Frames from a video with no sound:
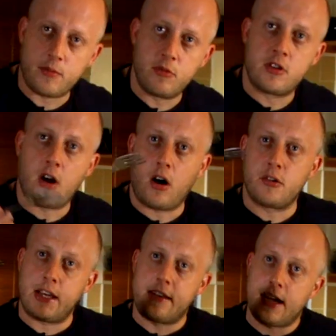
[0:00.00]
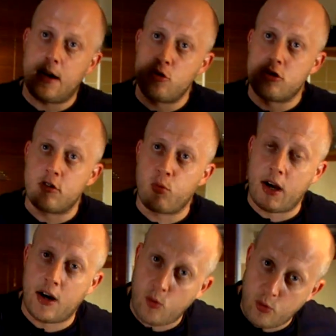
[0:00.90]
some star details as
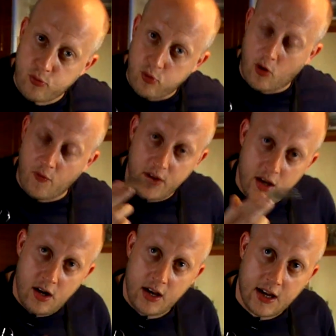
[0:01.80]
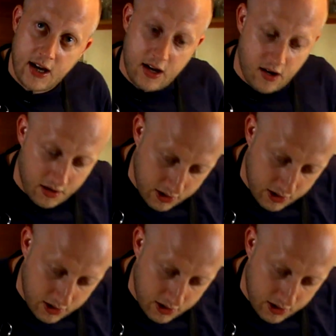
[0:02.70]
well on the earlier cake. I